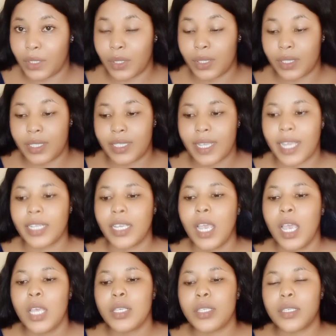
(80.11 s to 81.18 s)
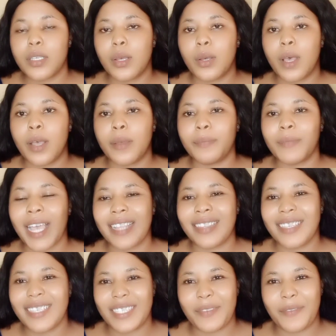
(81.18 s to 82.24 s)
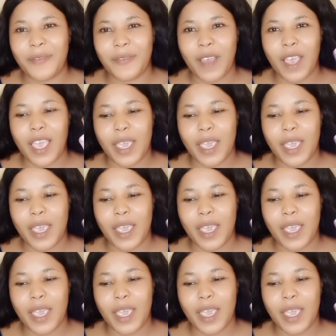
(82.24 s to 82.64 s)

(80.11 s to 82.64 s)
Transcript: Do you understand? So and this